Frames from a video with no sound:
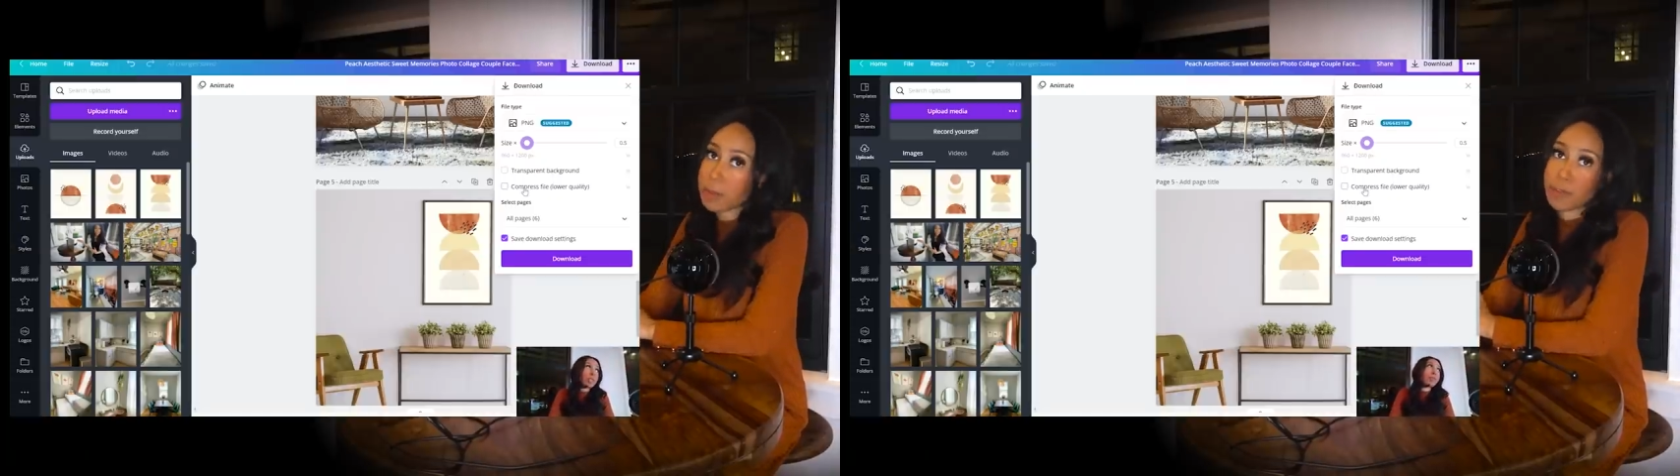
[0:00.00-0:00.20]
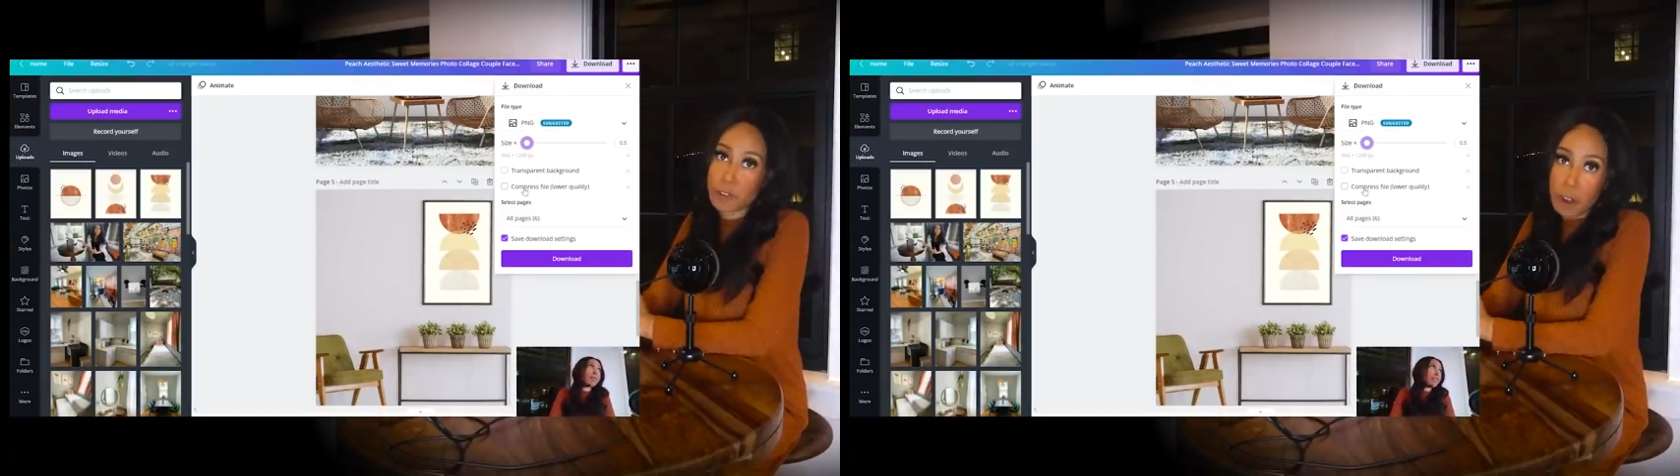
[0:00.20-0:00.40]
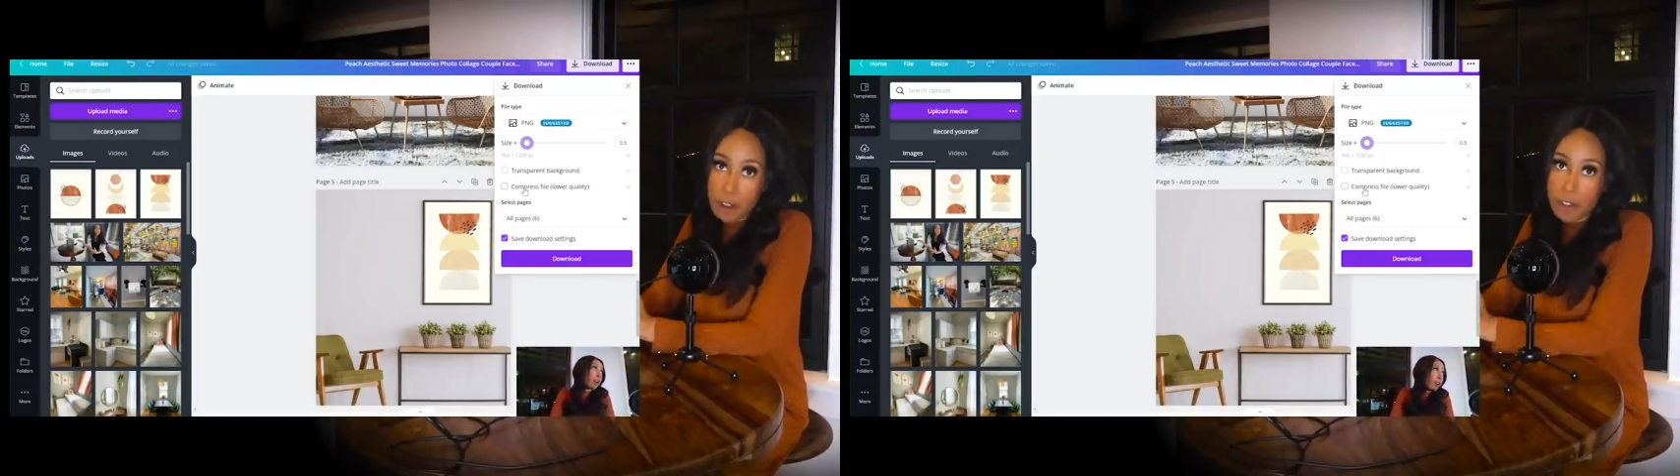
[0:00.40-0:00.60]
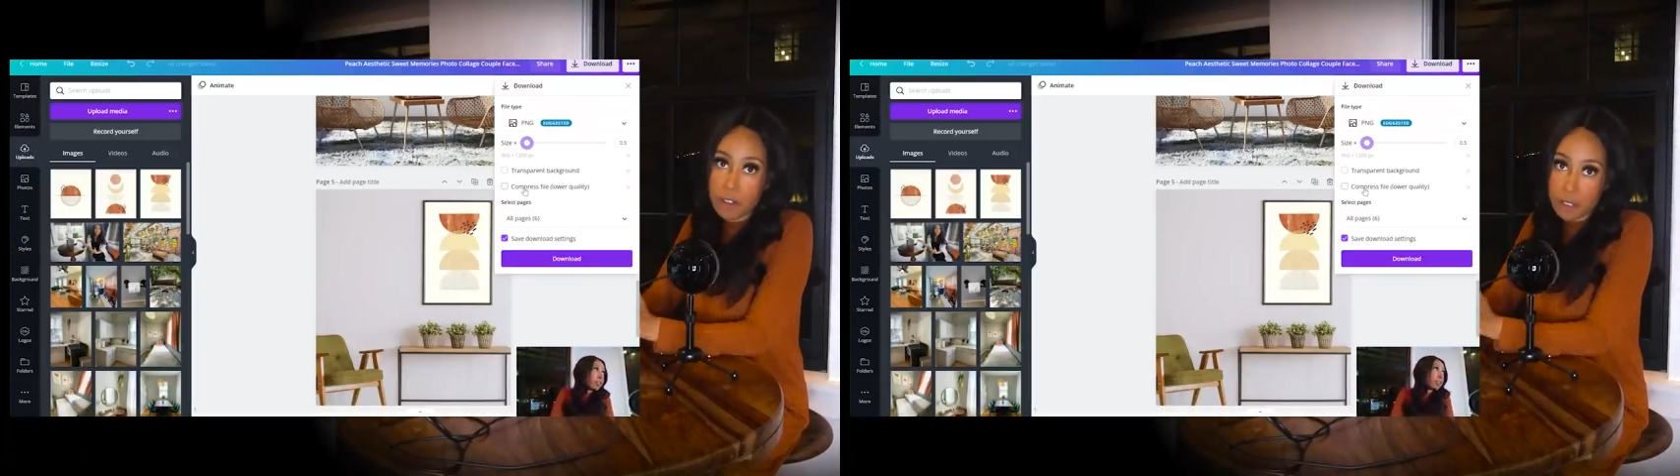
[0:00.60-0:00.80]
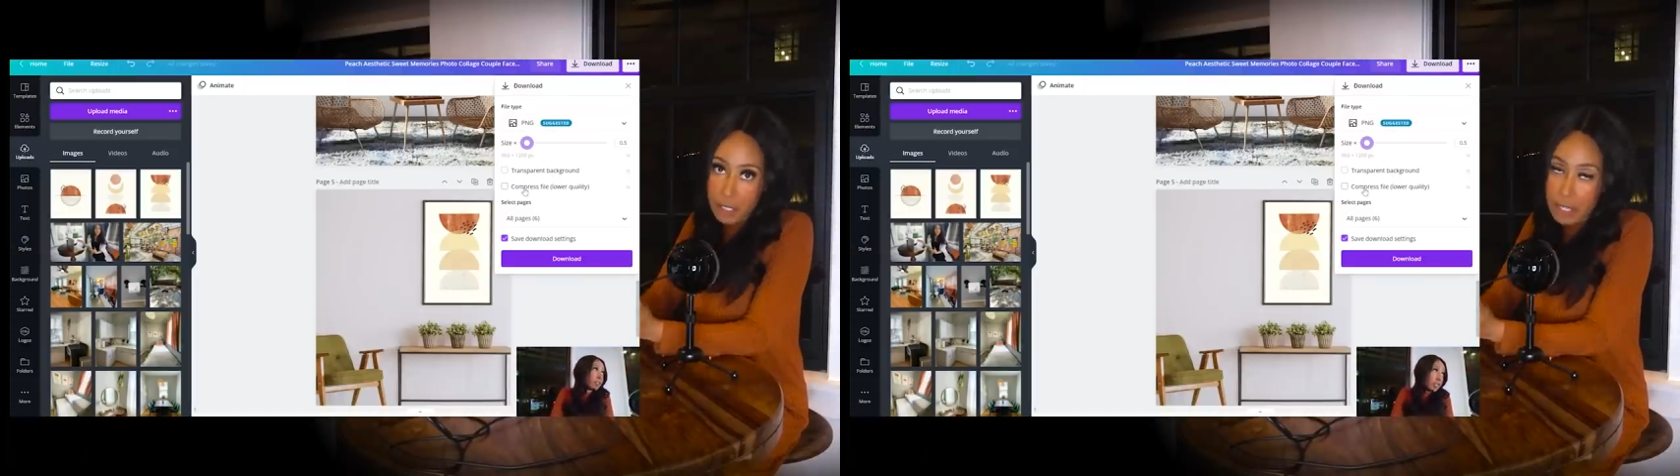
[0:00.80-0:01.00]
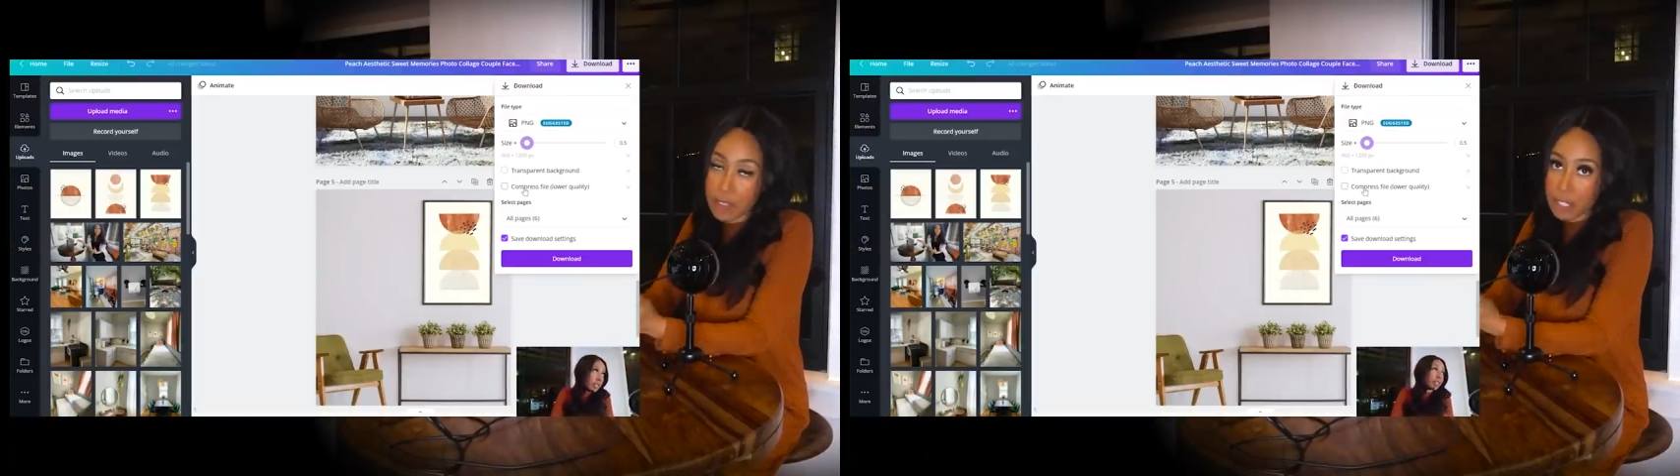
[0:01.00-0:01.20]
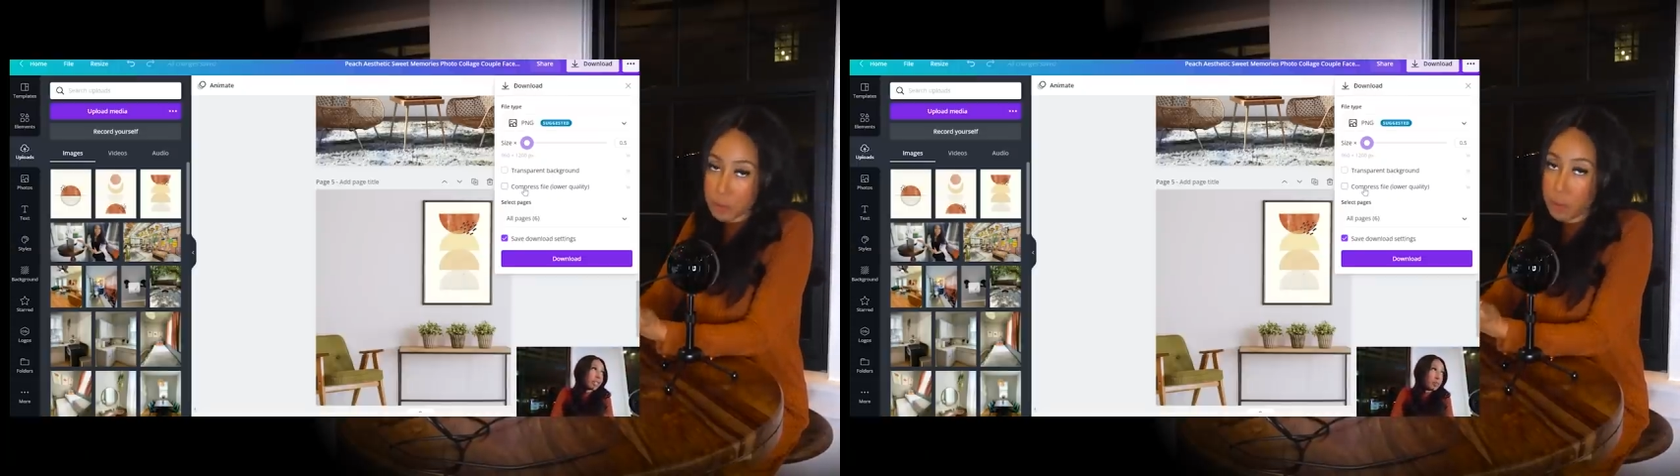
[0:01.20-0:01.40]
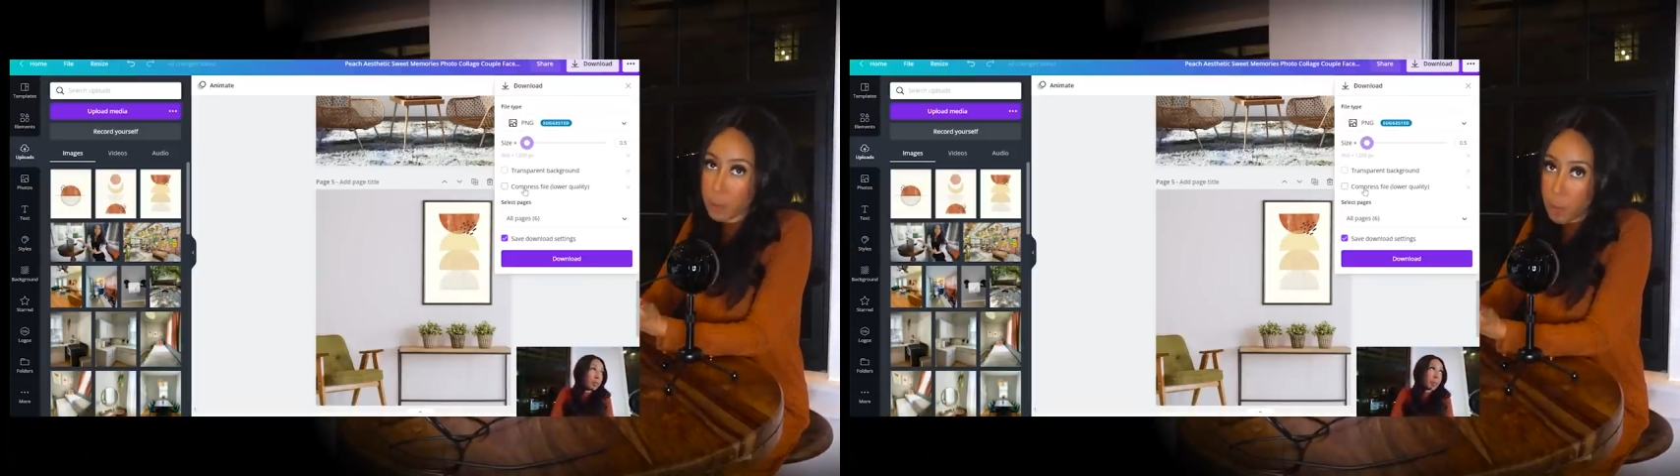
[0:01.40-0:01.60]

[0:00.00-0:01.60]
but for our sake, that's what we